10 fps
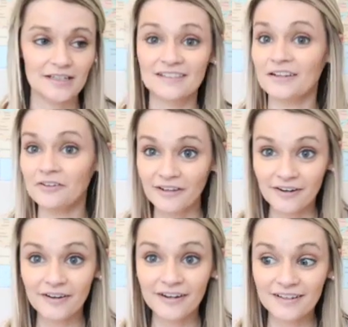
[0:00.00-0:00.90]
He's
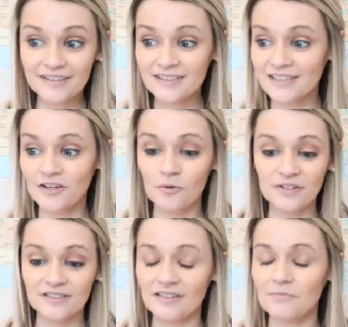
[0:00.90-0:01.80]
hilarious. He
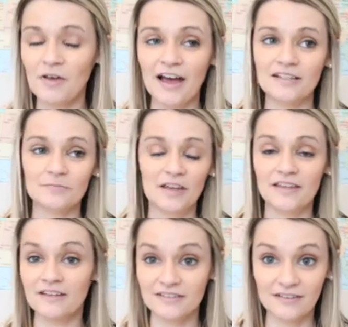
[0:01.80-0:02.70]
always has my
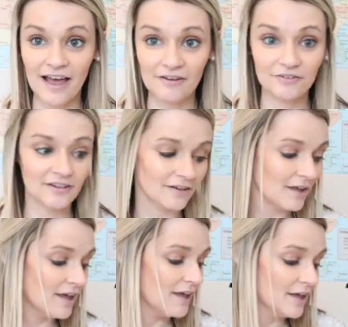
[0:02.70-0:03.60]
kids laughing.
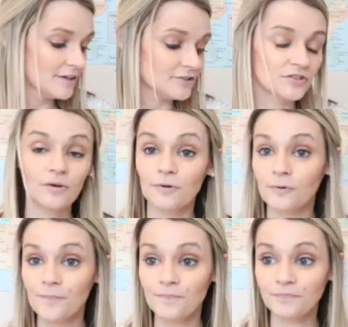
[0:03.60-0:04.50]

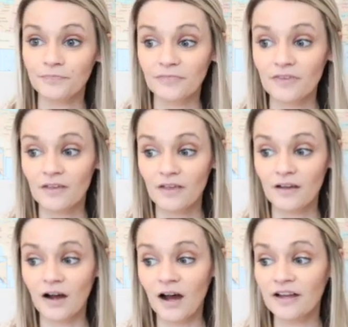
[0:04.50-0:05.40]
So
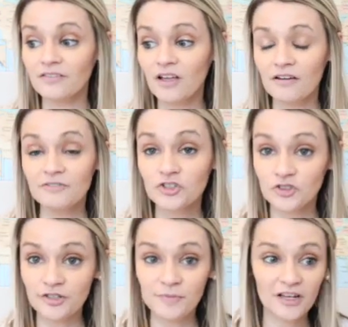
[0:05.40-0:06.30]
I love the
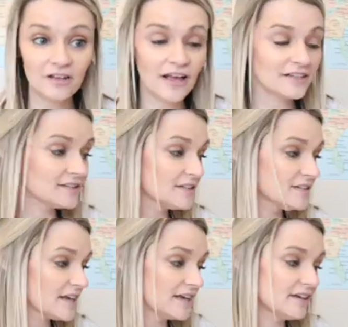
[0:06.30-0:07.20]
streaming
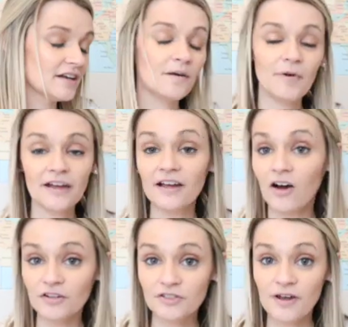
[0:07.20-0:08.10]
classes, and Abeka
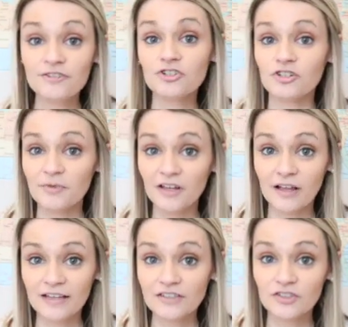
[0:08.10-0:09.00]
also has streaming
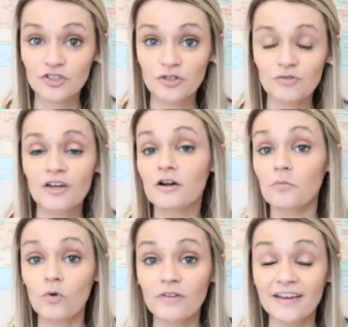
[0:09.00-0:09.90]
classes too that are
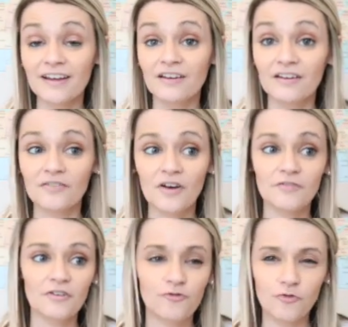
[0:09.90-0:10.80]
more like
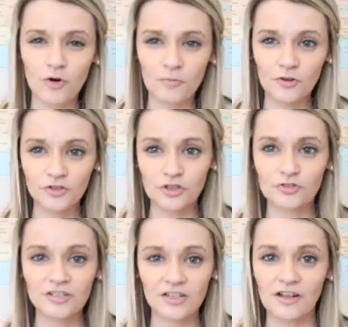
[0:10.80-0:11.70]
of a formal,
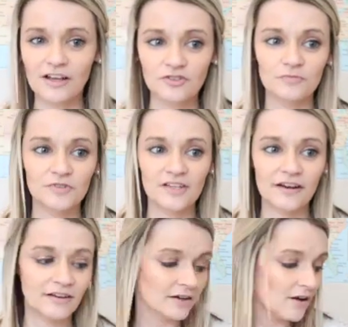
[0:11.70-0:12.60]
strict classroom
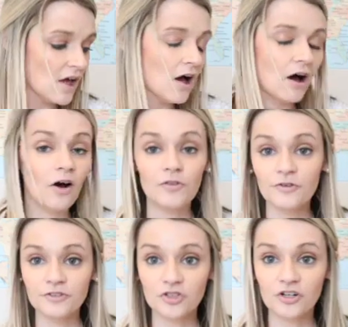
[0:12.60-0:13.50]
setting.
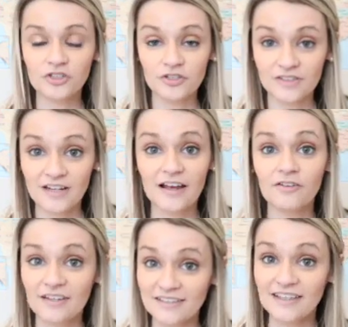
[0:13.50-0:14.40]
Although the Structure and
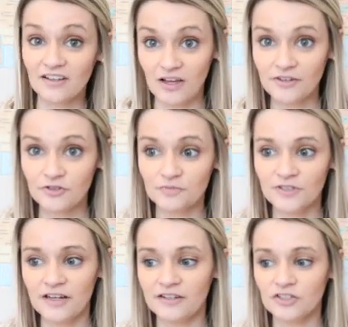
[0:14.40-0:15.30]
Style is a classroom
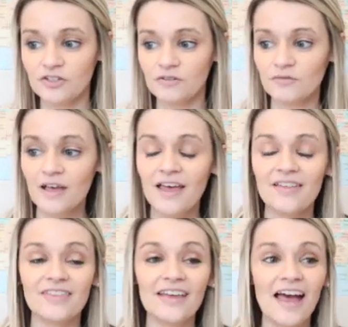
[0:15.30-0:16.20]
setting too,
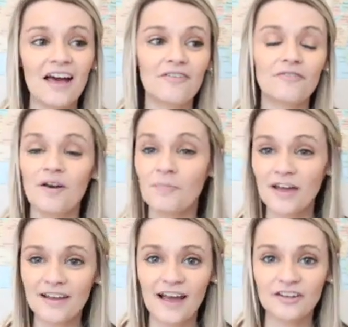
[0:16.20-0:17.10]

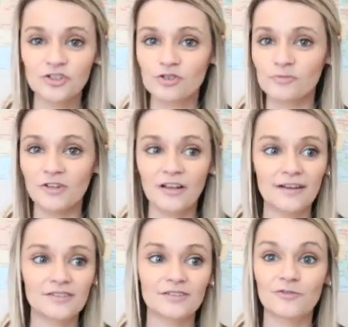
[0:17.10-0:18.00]
Abeka has streaming
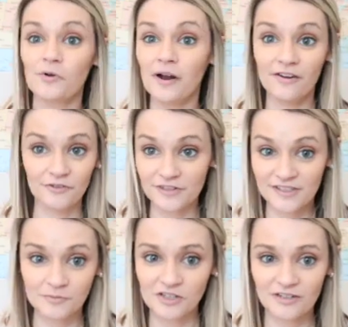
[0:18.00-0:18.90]
classes for every
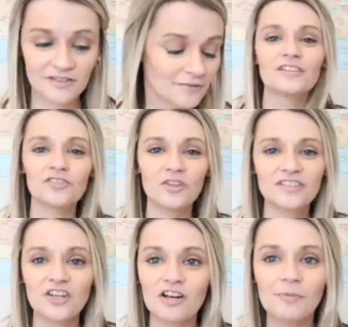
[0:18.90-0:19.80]
subject. So
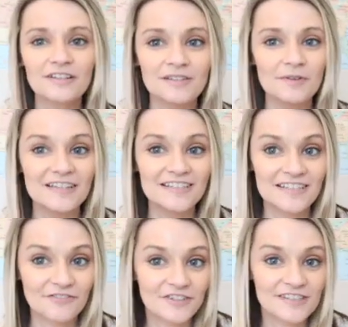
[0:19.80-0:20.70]
let's talk about some of the
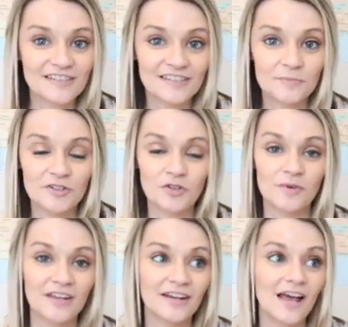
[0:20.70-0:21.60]
differences
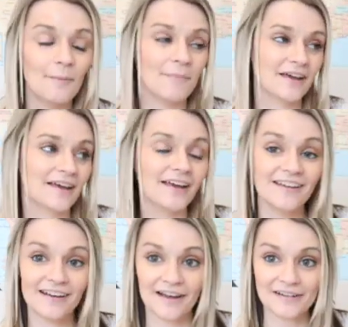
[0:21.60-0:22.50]
between Abeka
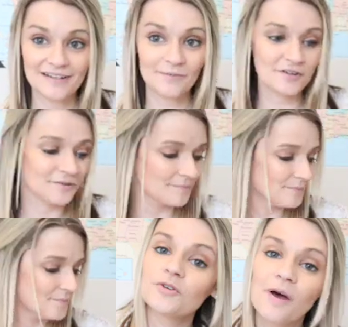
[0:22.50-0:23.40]
and IEW.
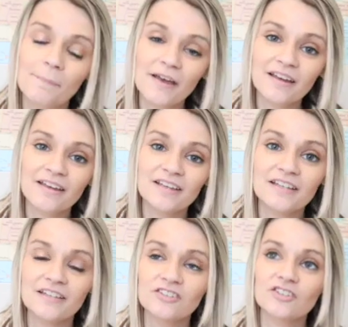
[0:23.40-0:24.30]
So Abeka
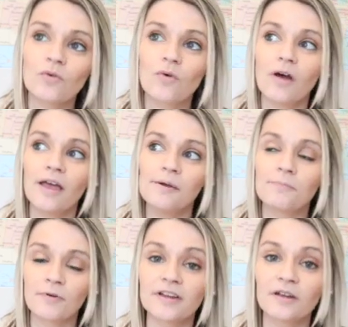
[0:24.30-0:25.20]
is a
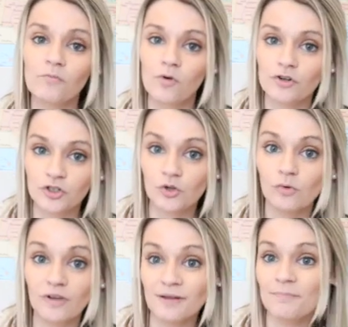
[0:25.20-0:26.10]
brick and mortar
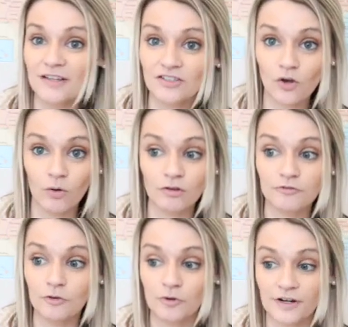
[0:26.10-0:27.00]
school in Pensacola,
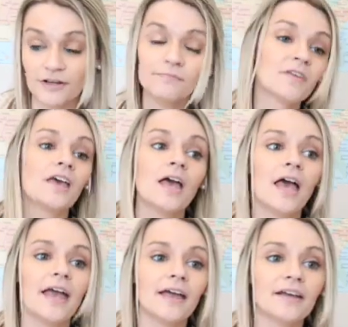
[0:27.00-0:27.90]
Florida,
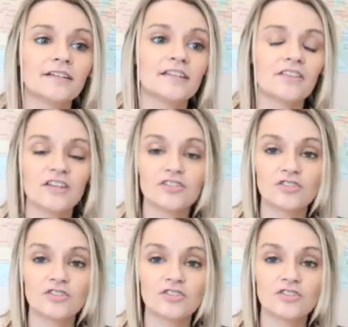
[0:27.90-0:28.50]
And this